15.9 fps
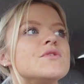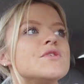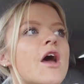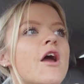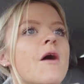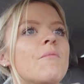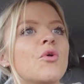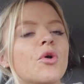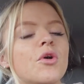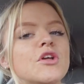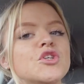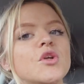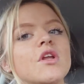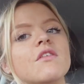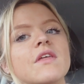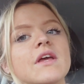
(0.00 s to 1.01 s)
So I'm not going
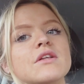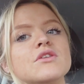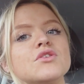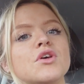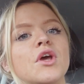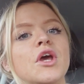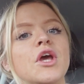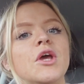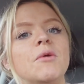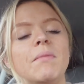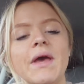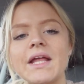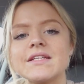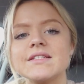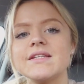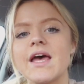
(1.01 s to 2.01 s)
to do anything too
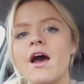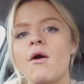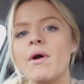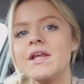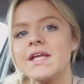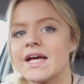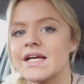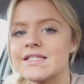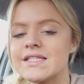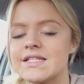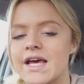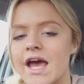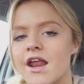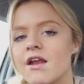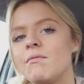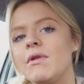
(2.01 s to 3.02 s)
big today. I went
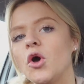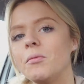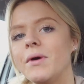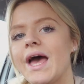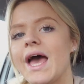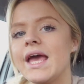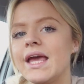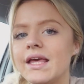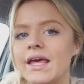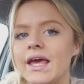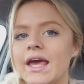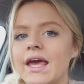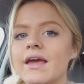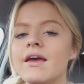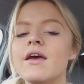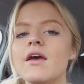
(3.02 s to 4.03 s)
yesterday and I'm a little bit
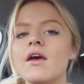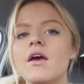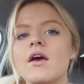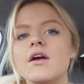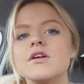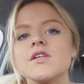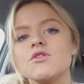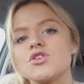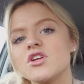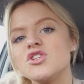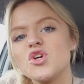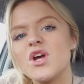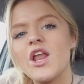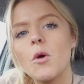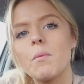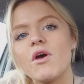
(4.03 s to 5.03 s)
achy, so I'm just going to
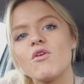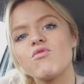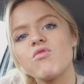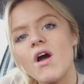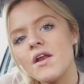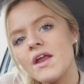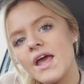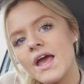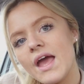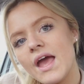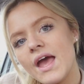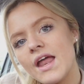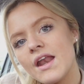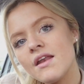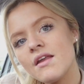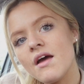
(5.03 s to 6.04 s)
do a little bit of
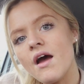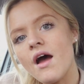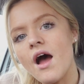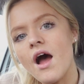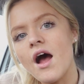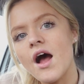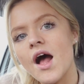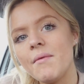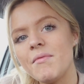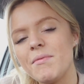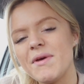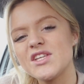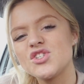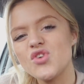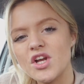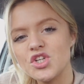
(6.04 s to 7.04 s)
running, a
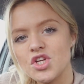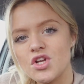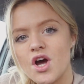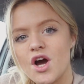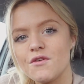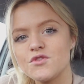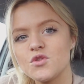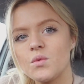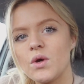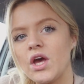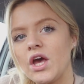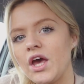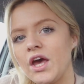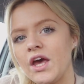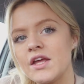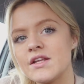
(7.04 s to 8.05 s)
bit of stretching
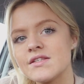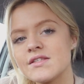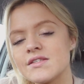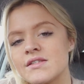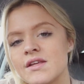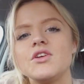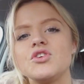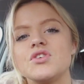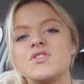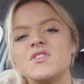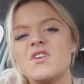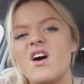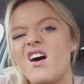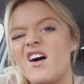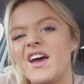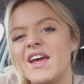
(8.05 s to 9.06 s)
afterwards. It's just
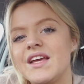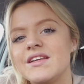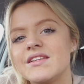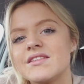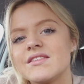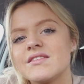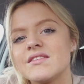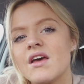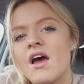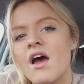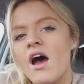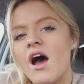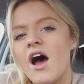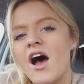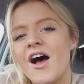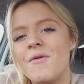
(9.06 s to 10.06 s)
nice
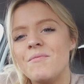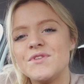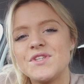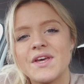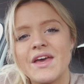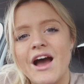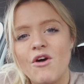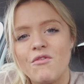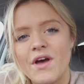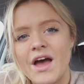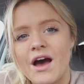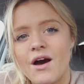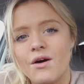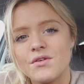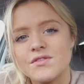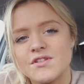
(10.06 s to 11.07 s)
to get out of the
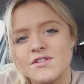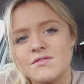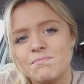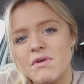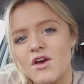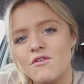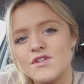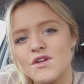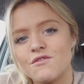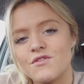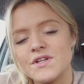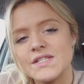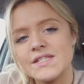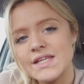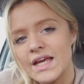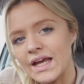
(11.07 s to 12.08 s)
house and a bit of a
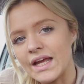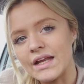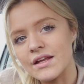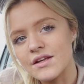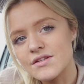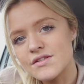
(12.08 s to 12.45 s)
different scene.